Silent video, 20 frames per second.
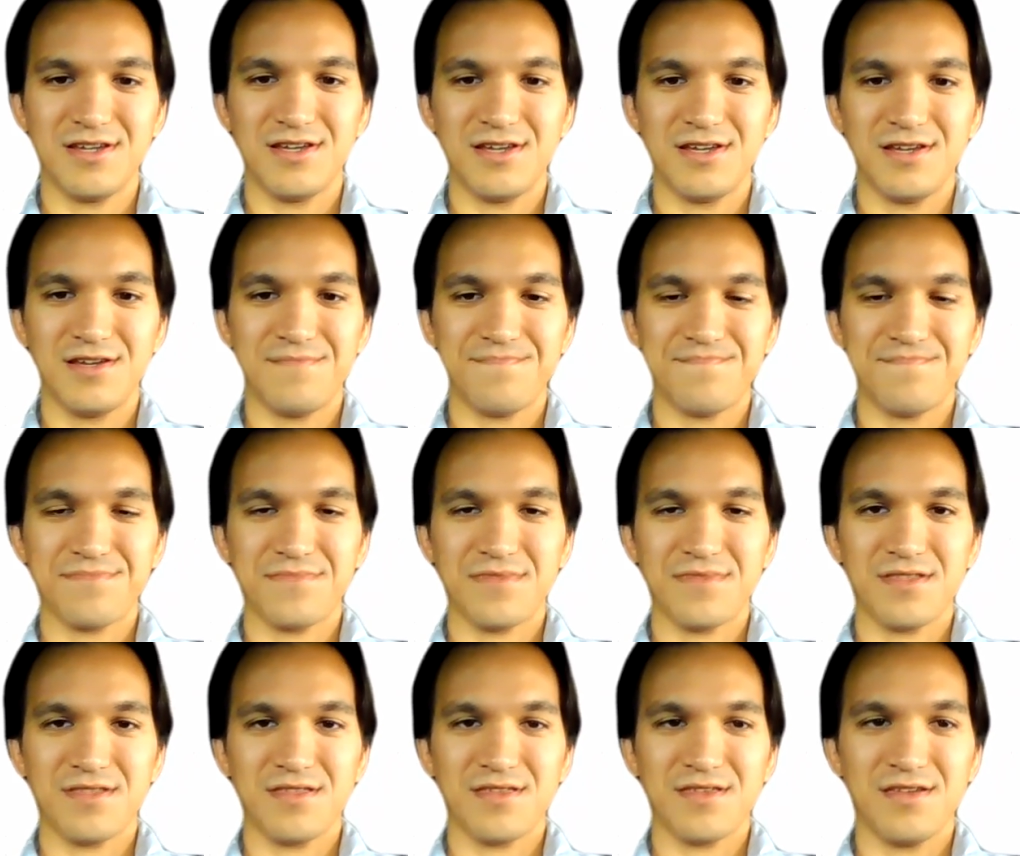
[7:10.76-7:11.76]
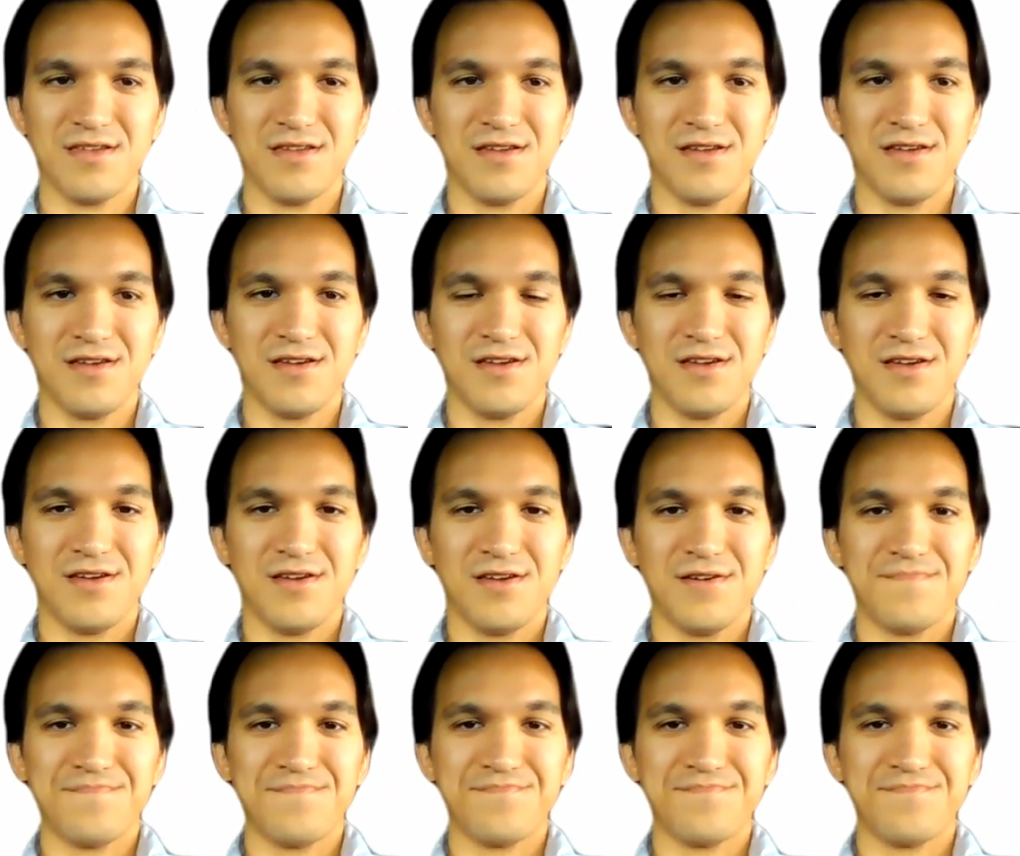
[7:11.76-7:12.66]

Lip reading: [no speech]